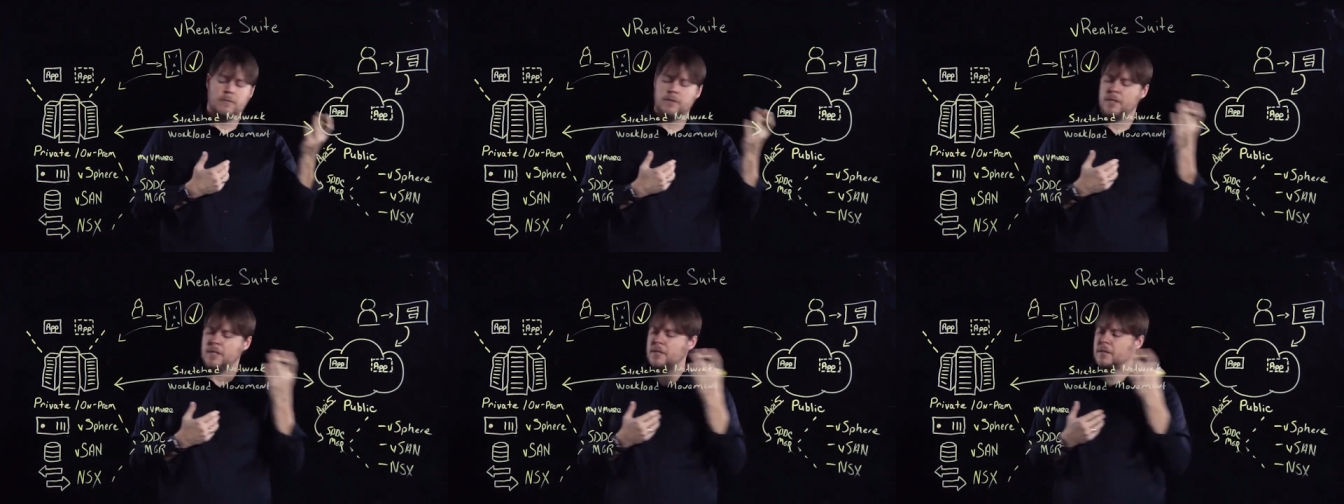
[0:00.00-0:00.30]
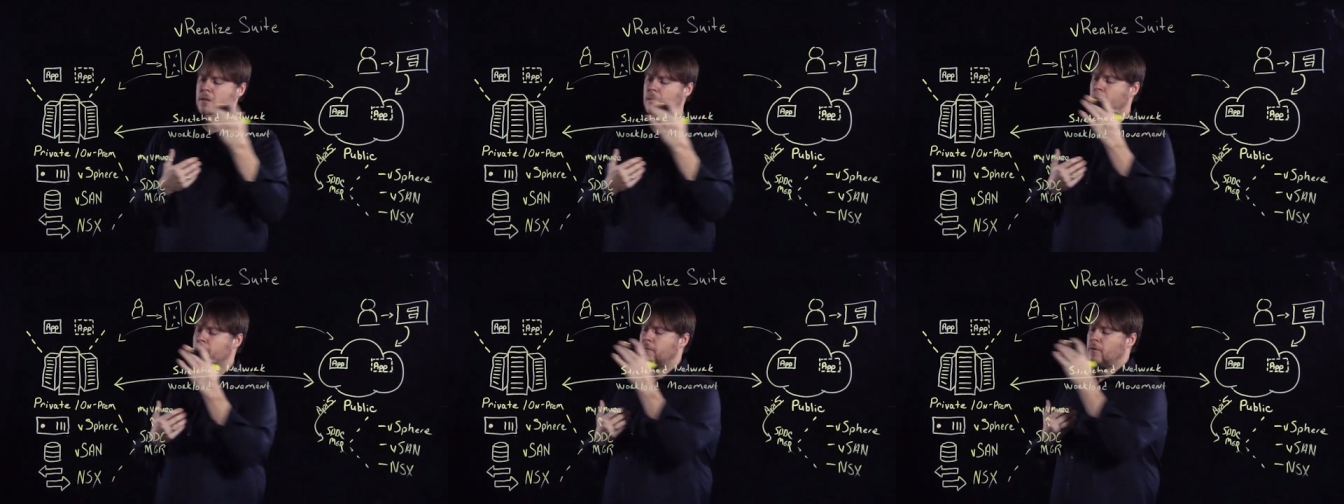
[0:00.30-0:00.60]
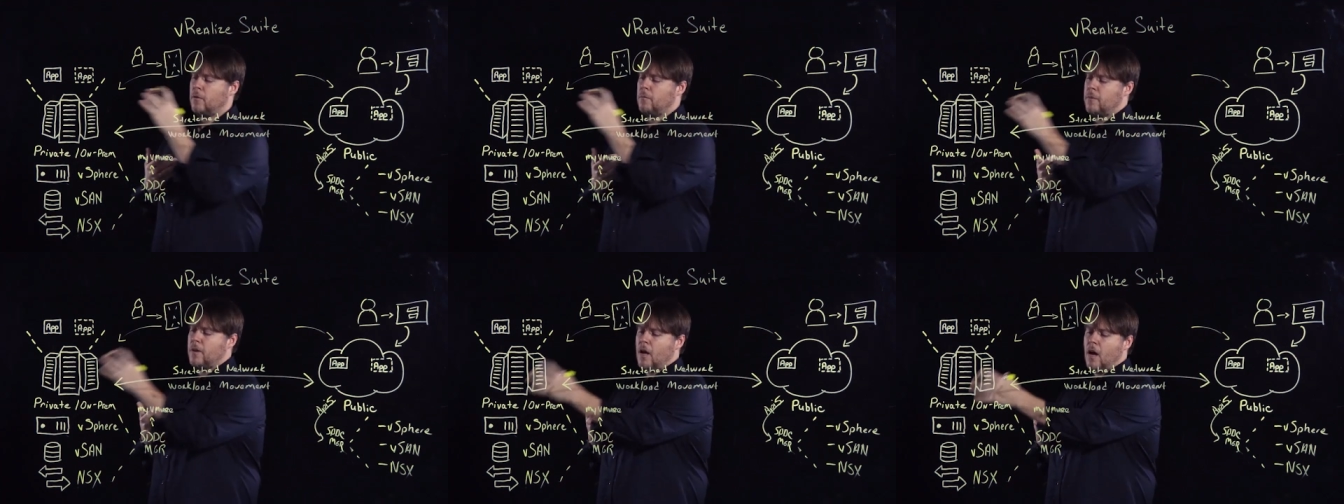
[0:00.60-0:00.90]
system
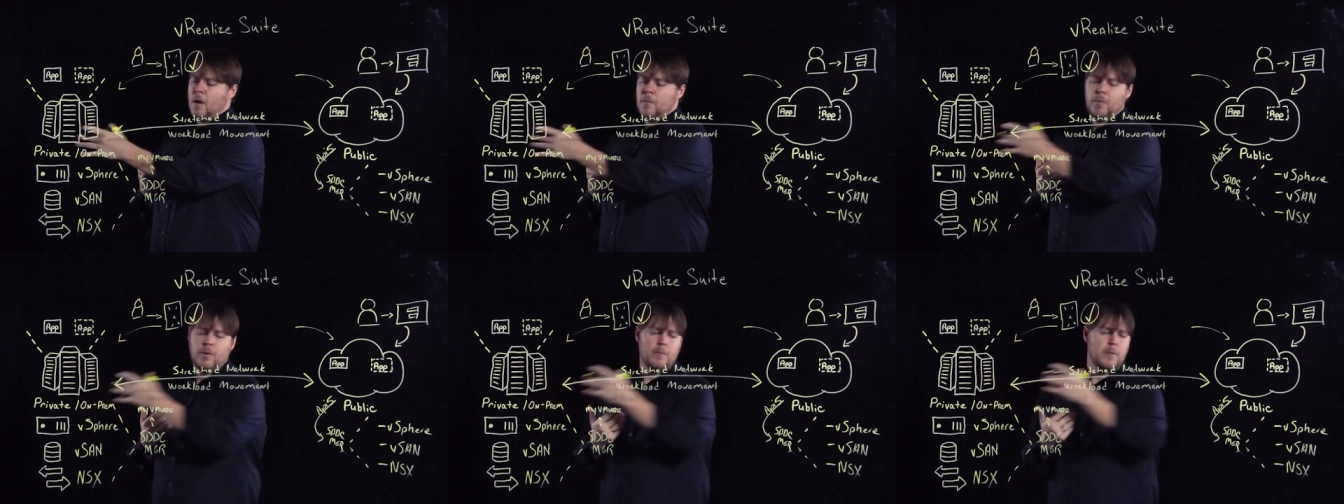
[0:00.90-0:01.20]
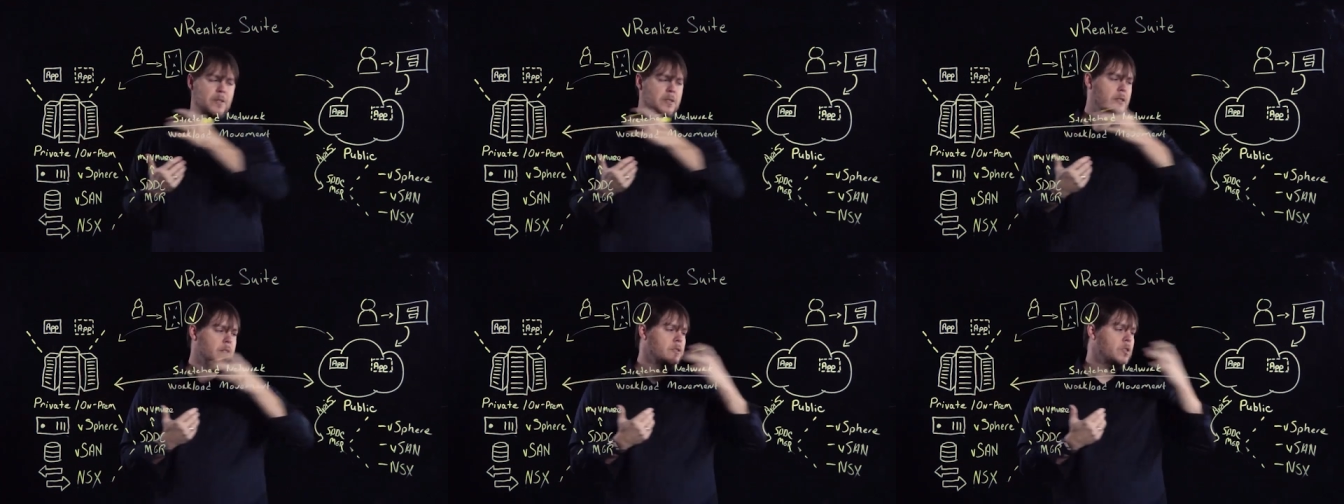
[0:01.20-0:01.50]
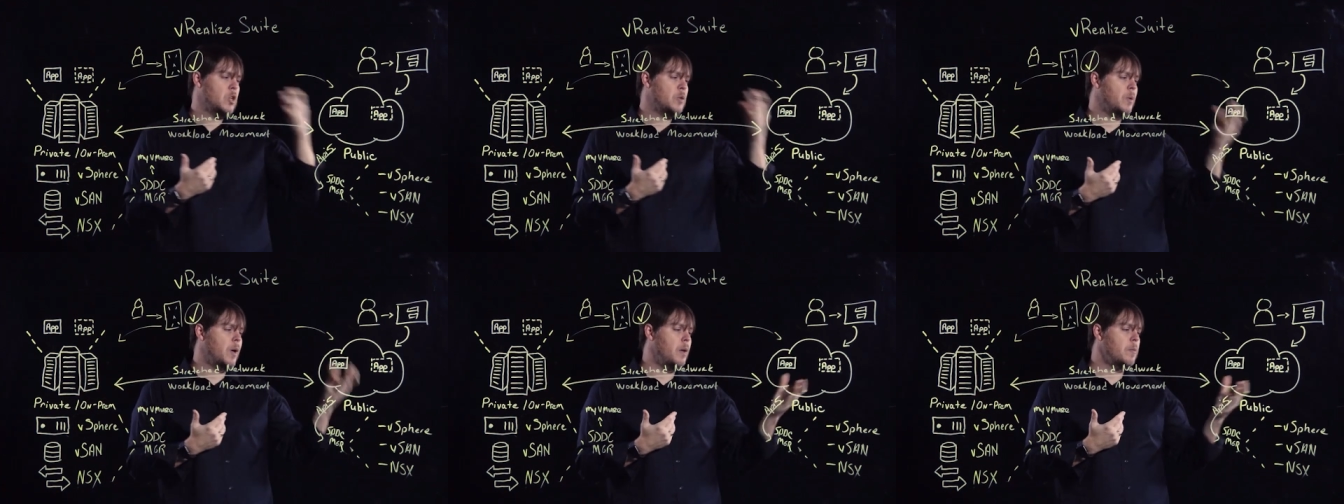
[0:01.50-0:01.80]
from the on-premises
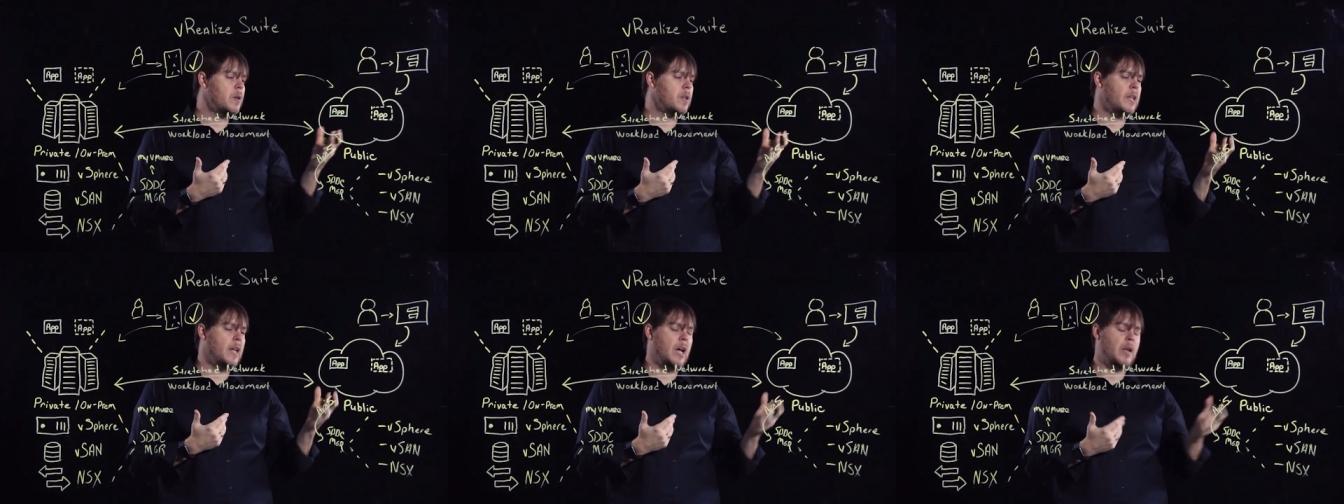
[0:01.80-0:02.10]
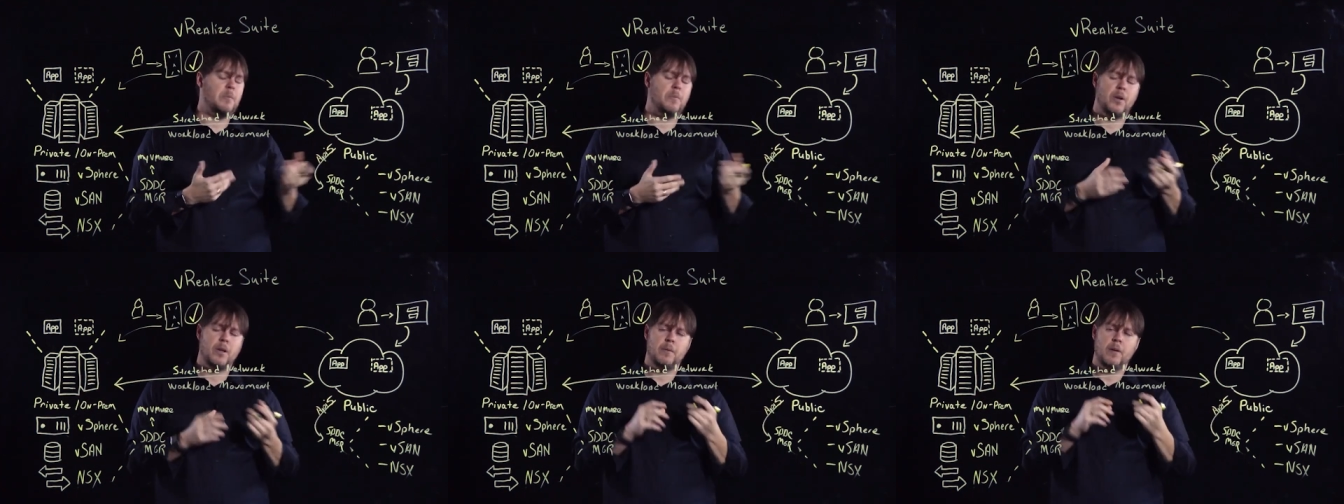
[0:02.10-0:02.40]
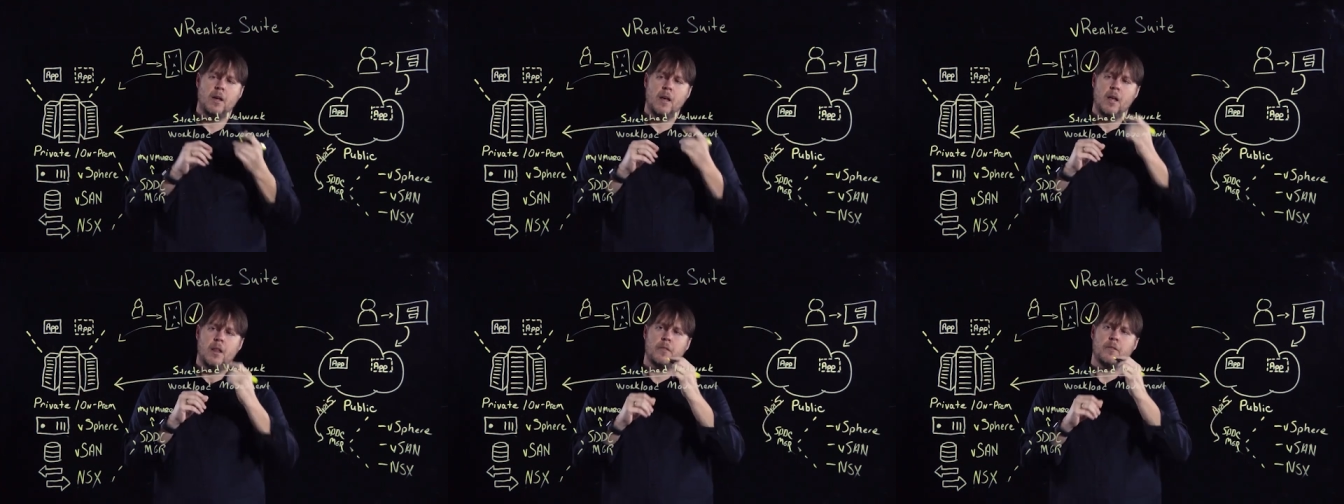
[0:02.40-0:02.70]
to the public cloud,
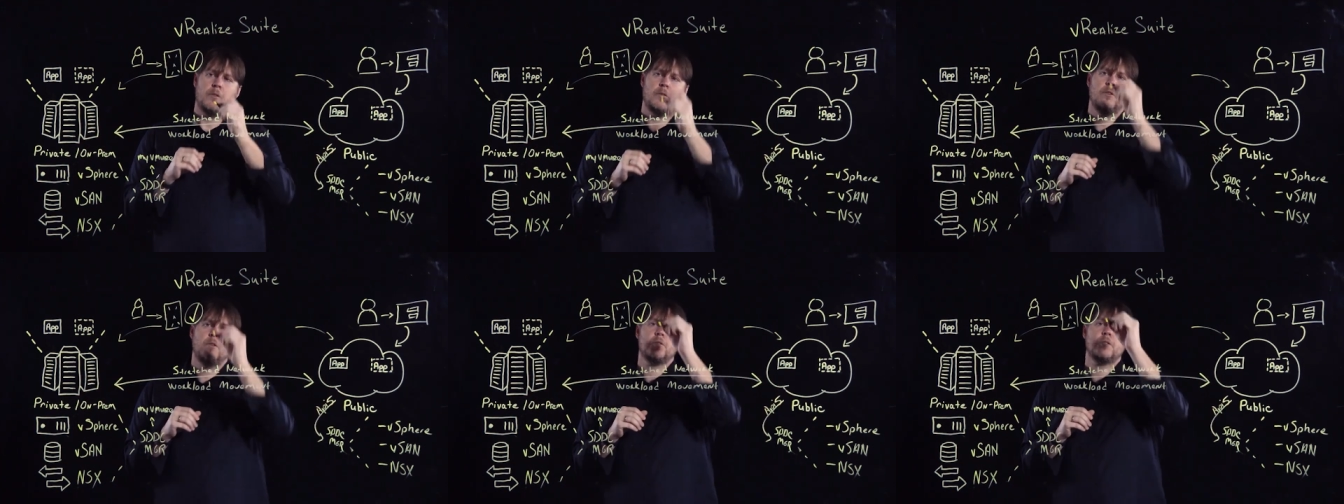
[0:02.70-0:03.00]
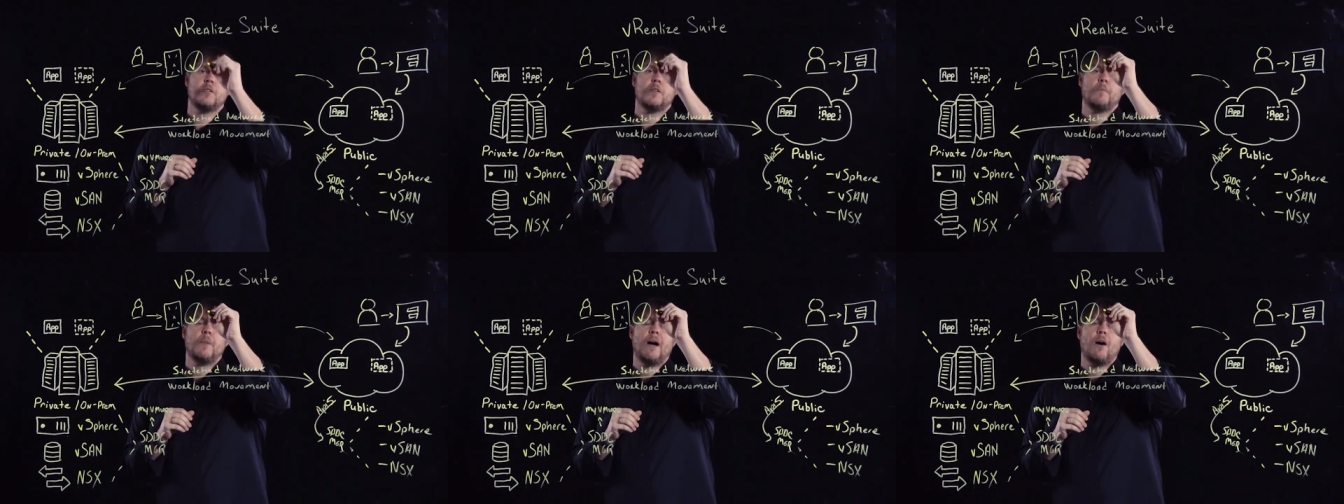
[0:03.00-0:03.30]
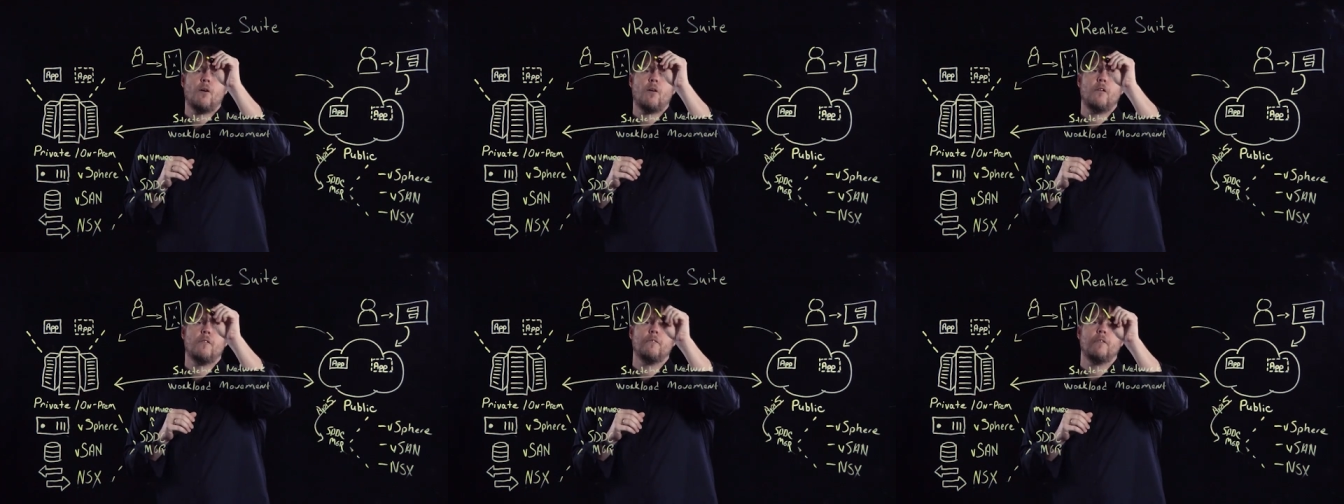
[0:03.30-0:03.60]
but through using the
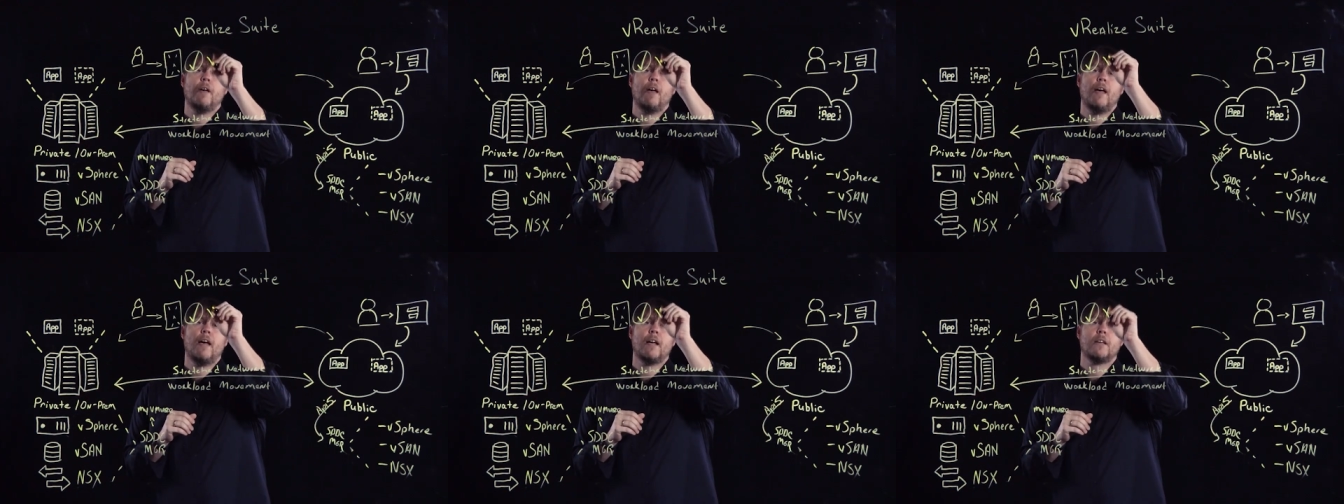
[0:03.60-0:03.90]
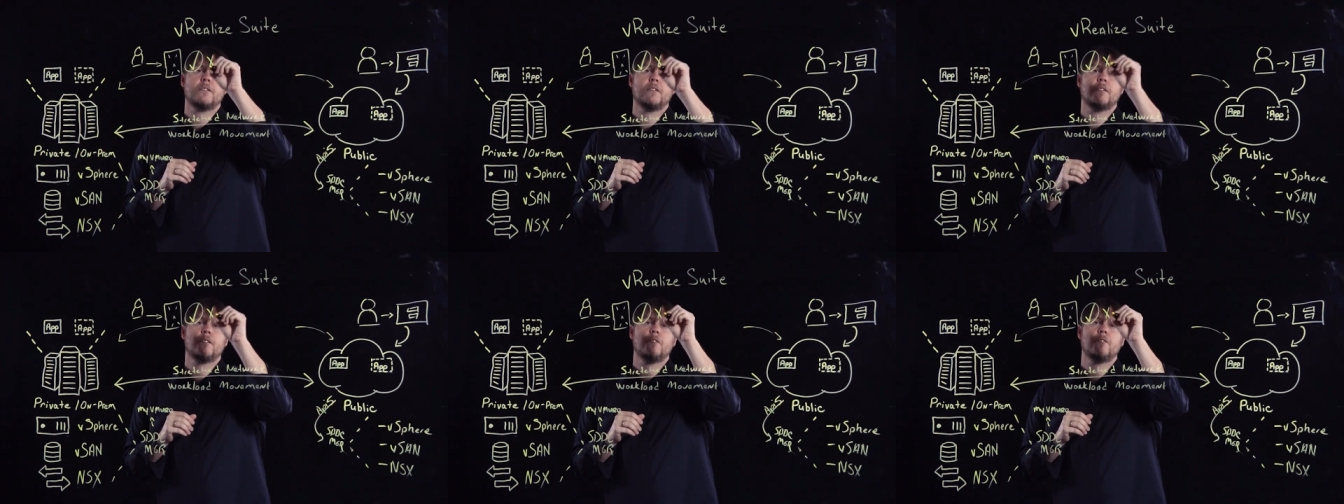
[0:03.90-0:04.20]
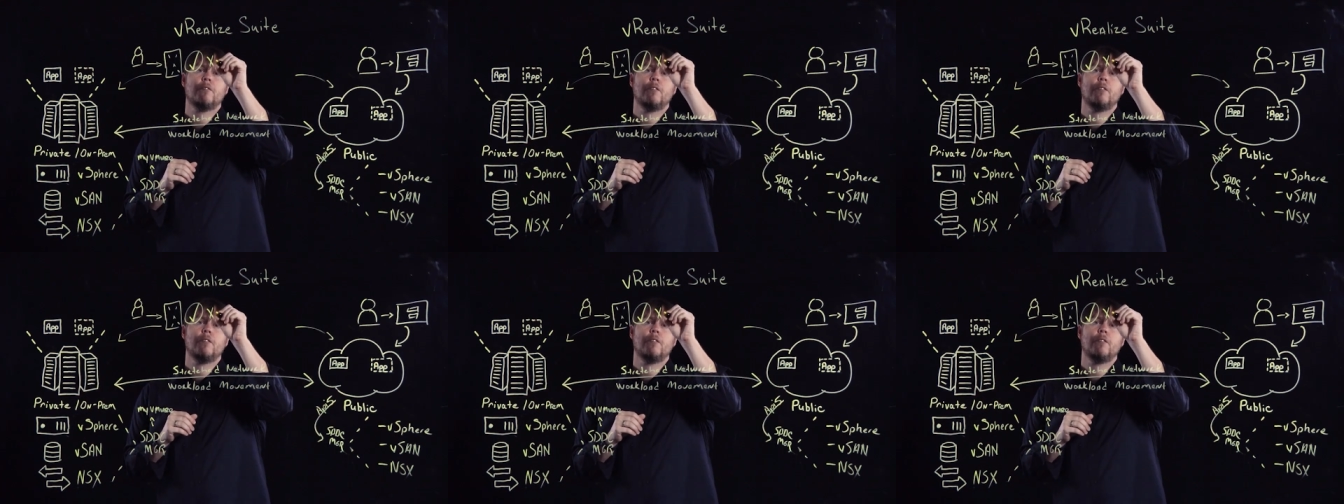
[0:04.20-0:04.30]
power of X as a